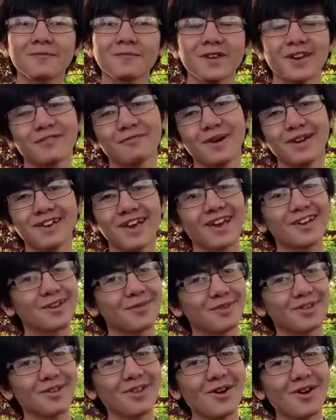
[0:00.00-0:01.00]
and if my dad
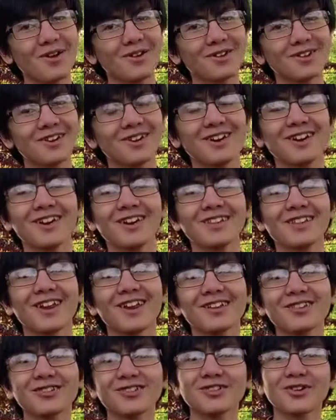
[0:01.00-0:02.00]
comes along, then
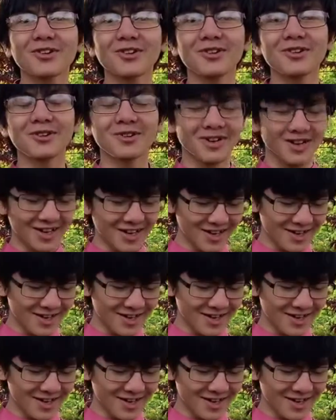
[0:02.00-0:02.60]
I can show you